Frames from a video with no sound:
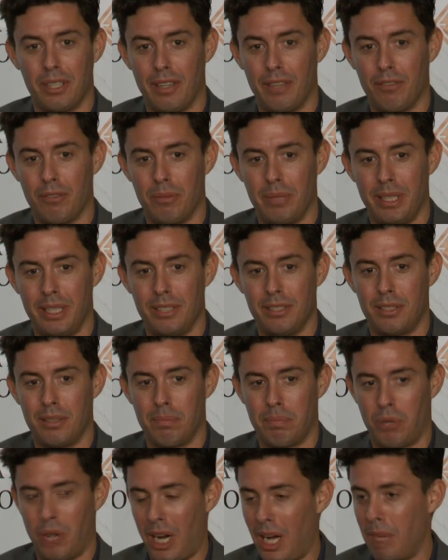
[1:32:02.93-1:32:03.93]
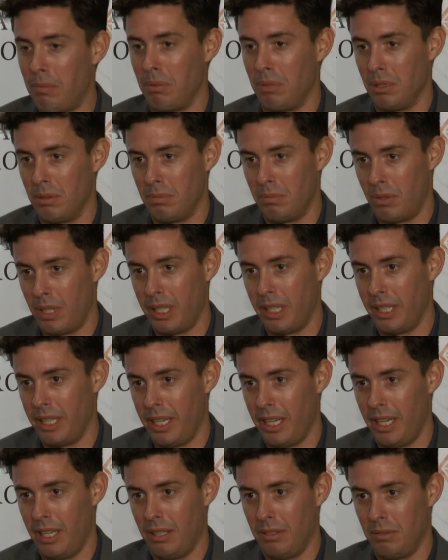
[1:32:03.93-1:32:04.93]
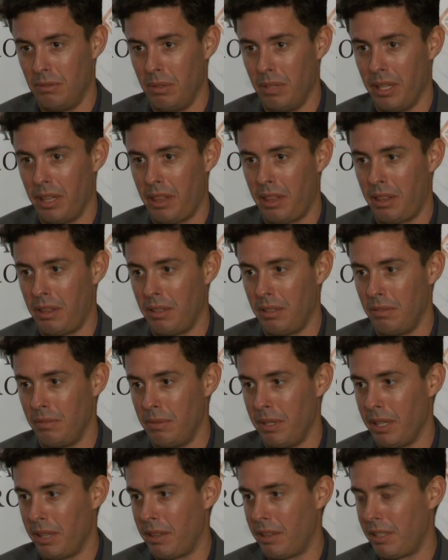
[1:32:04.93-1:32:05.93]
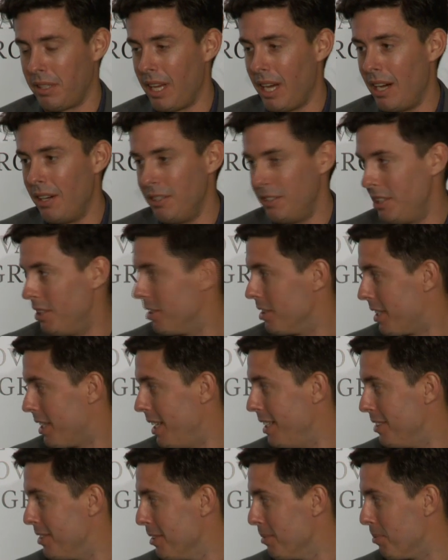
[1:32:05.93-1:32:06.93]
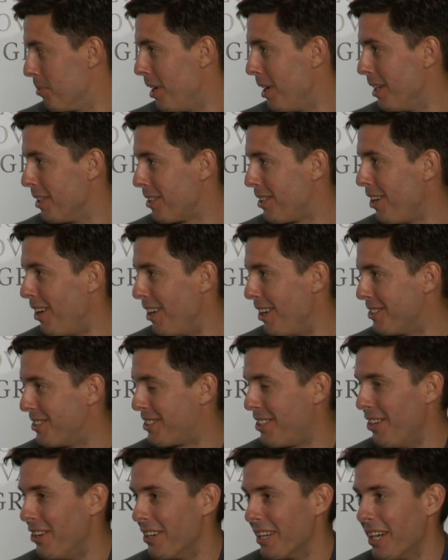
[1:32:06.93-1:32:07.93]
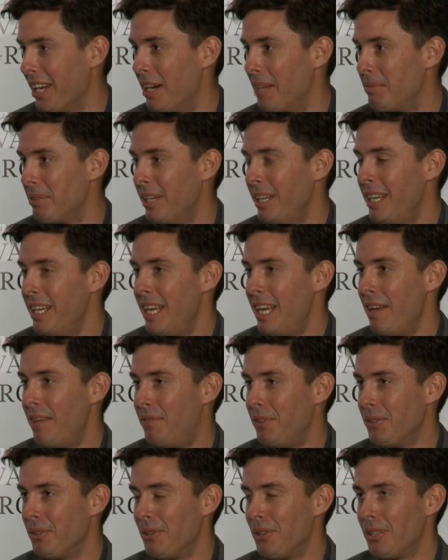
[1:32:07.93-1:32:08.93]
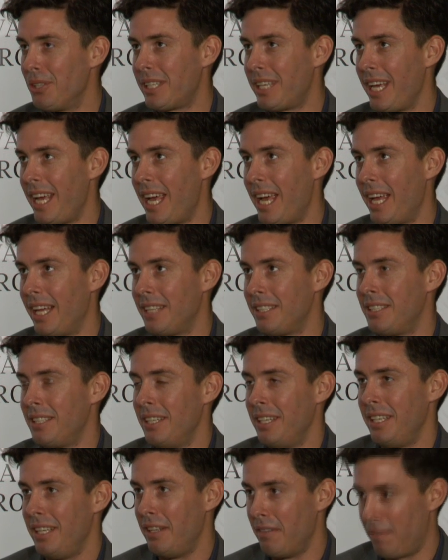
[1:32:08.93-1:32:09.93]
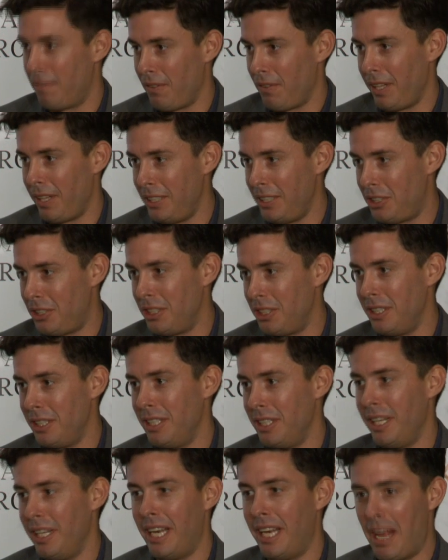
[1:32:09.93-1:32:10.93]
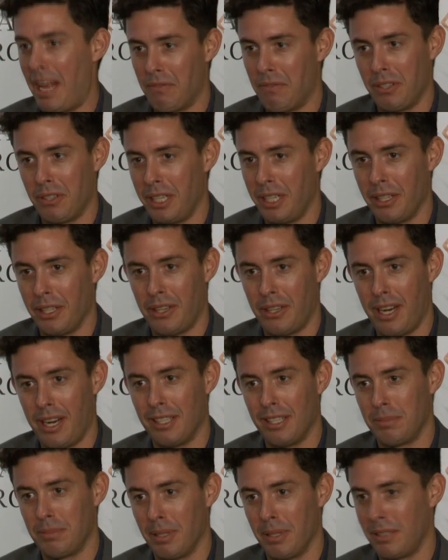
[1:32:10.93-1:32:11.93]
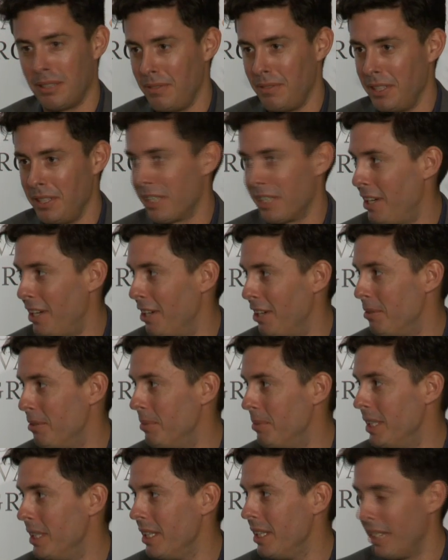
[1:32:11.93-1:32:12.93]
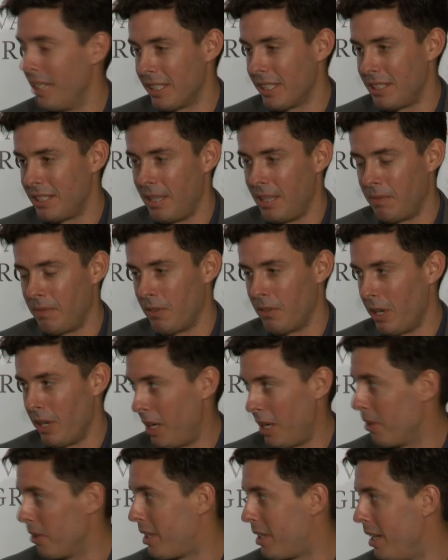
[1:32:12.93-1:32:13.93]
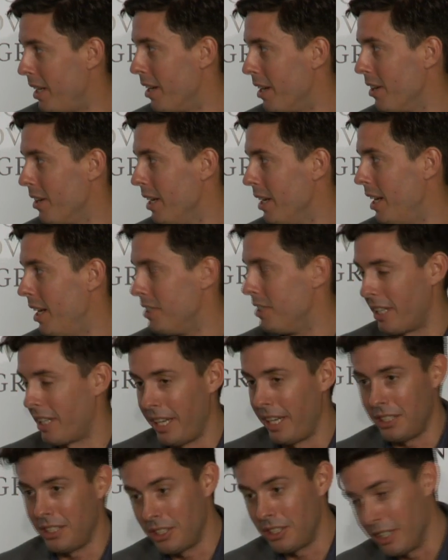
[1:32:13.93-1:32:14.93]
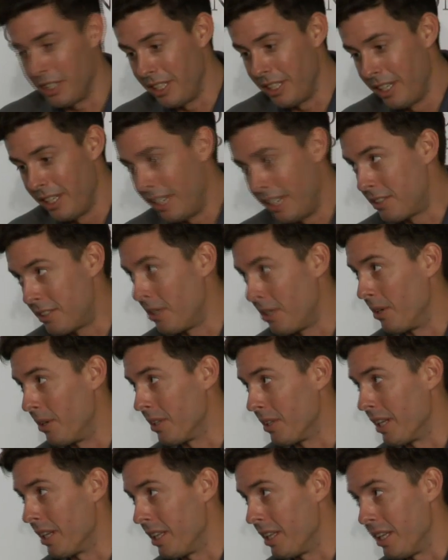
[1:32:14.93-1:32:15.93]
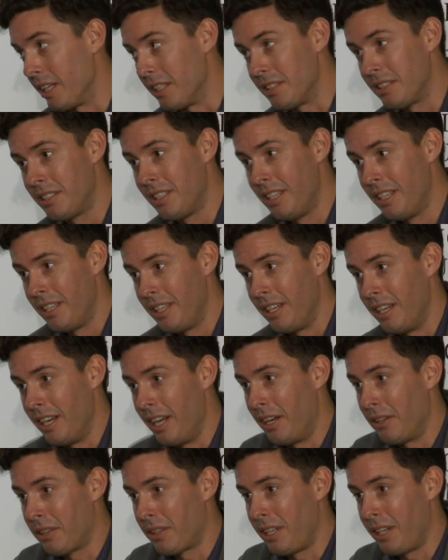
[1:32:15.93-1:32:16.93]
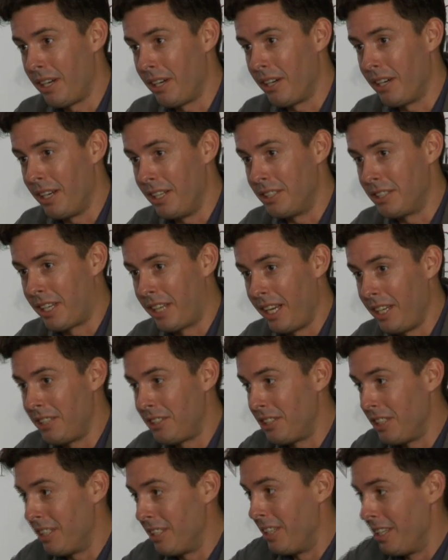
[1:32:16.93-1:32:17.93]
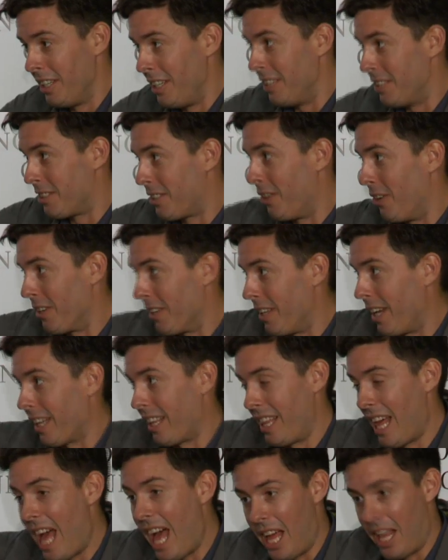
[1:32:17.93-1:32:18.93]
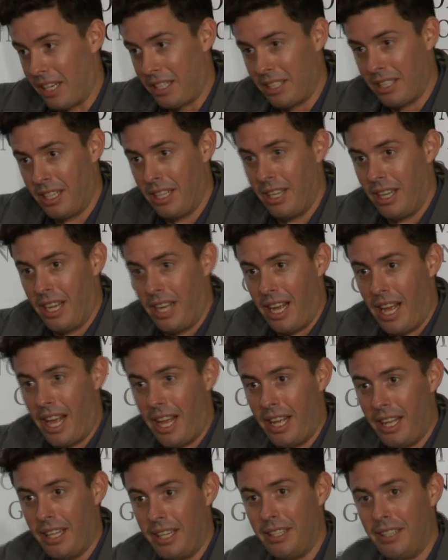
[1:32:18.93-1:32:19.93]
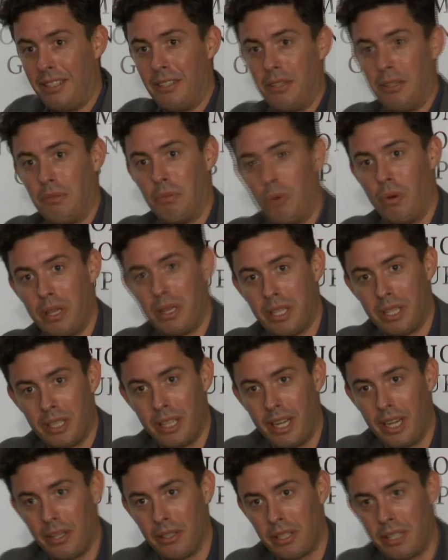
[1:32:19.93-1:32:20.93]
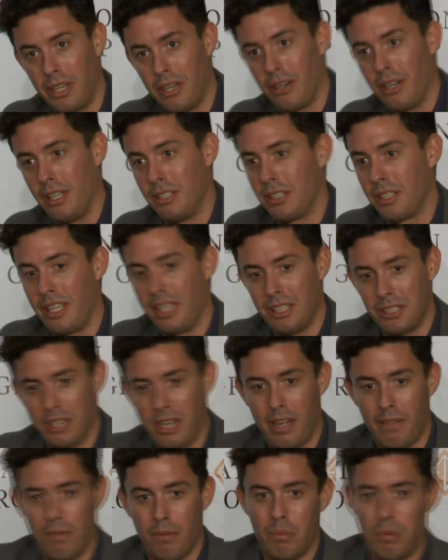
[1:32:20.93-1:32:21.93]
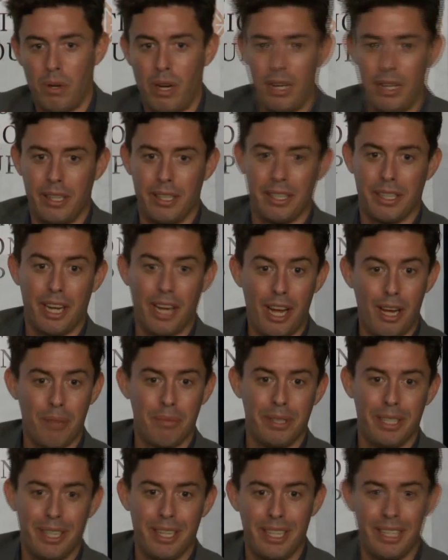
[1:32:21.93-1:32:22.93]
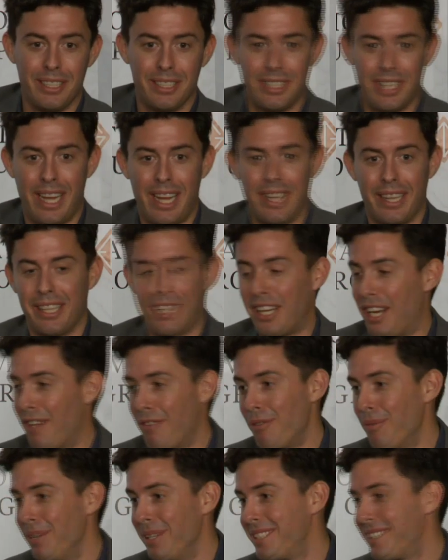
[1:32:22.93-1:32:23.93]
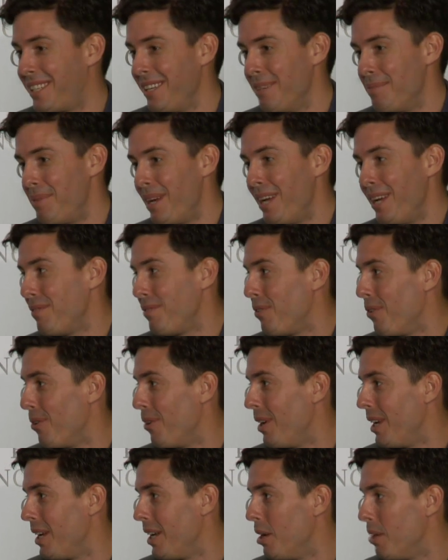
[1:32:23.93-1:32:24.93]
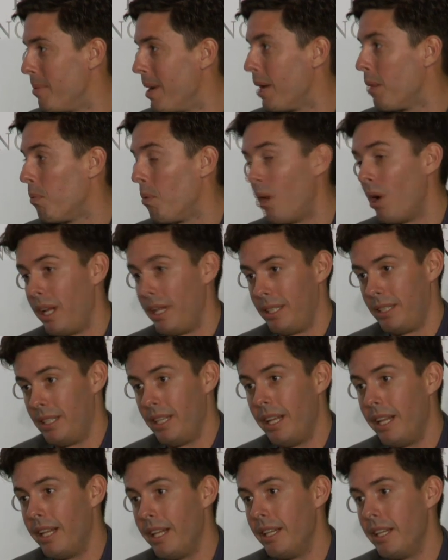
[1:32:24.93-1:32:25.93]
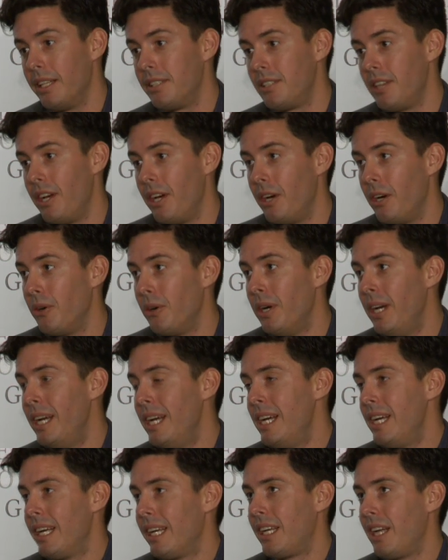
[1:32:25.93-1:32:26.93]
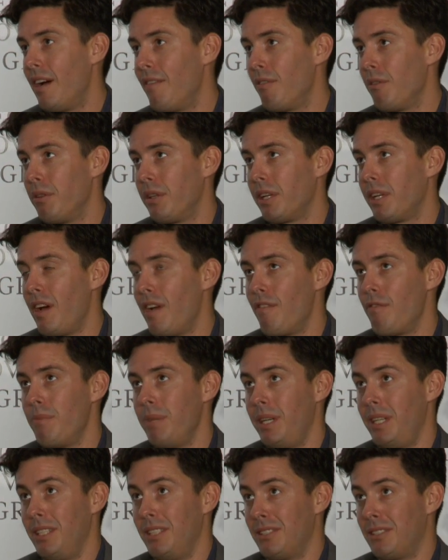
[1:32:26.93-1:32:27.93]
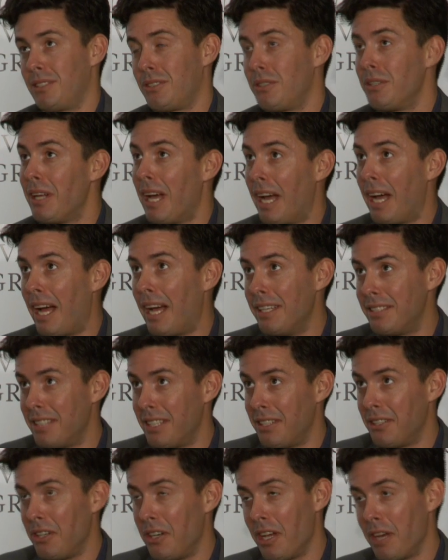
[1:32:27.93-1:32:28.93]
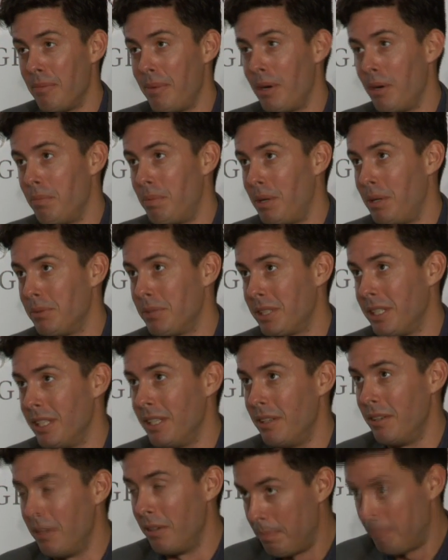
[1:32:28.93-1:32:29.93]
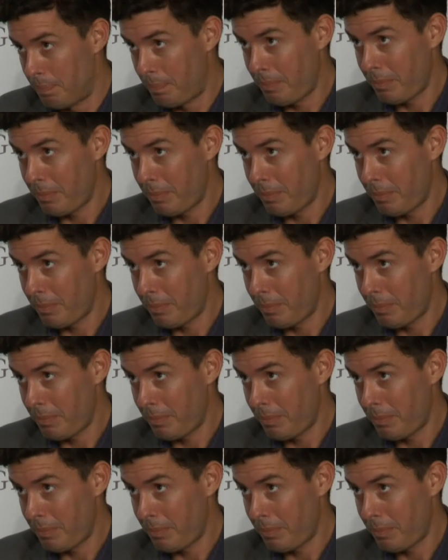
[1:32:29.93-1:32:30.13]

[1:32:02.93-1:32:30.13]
government is the problem right now with college education costs going up. If you look at inflation in every other aspect of the economy except for healthcare and education, it's going like this. And in healthcare and education, it's going like that. And one thing that healthcare and education have in common is that the government's going to pay for it no matter what. And so the government has, I said a lot of my Republican